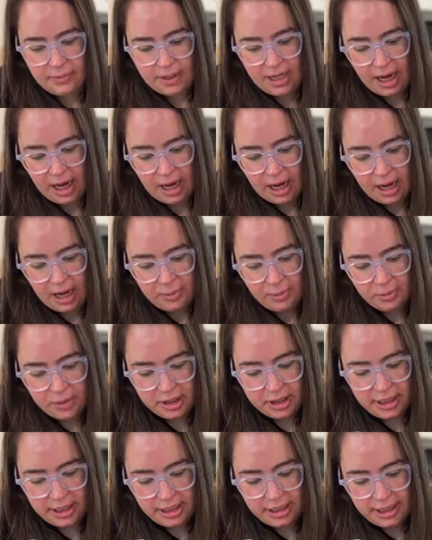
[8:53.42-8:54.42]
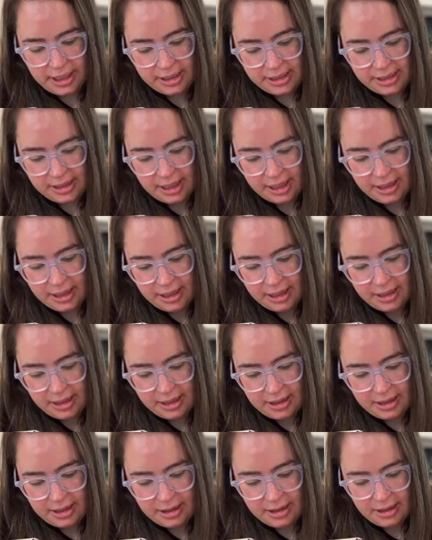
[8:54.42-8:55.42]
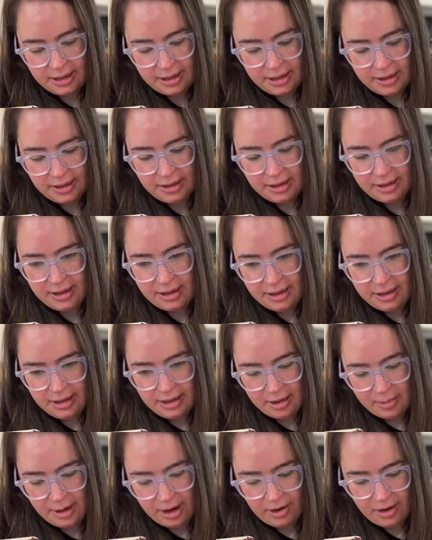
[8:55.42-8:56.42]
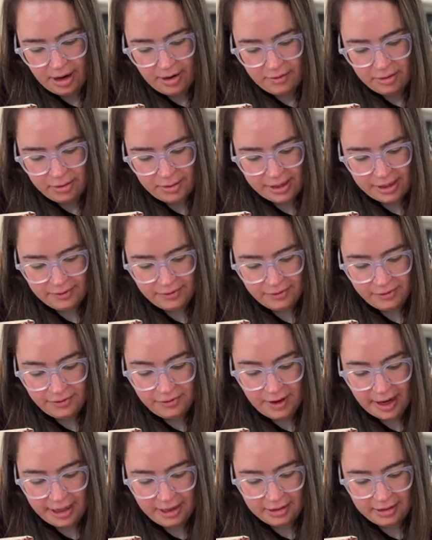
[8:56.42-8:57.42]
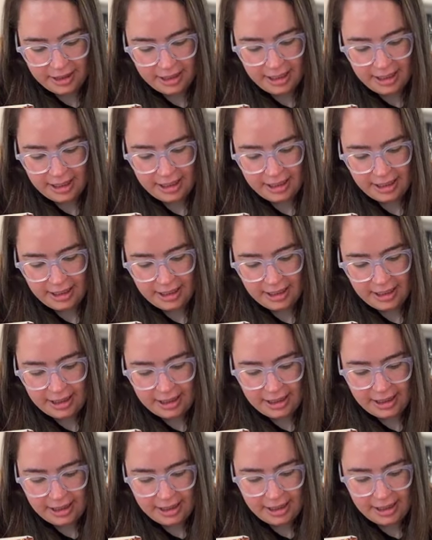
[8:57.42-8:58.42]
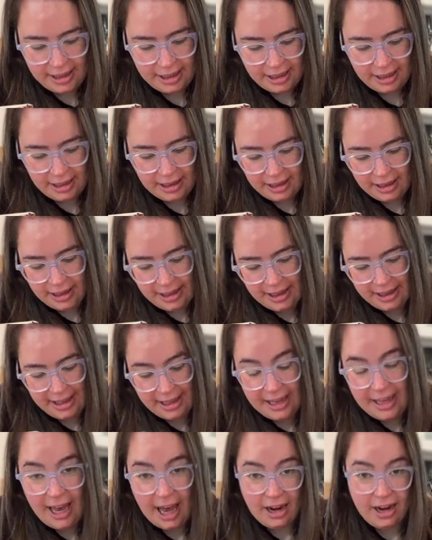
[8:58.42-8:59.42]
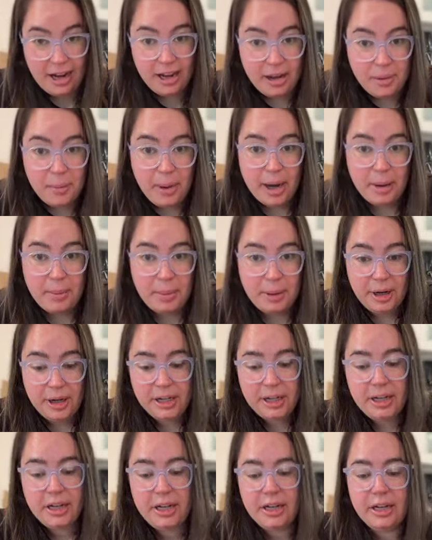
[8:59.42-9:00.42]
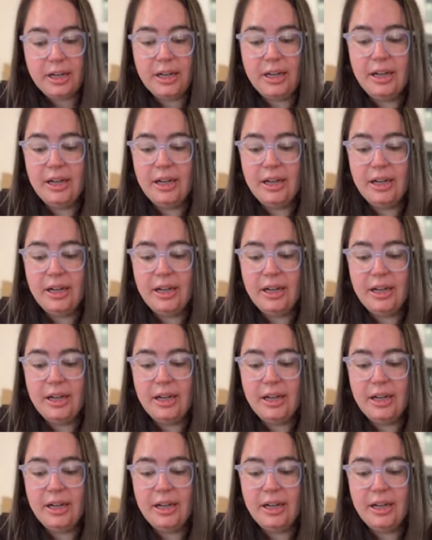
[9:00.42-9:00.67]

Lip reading: Yeah, I'm really excited about everyone finally getting my book.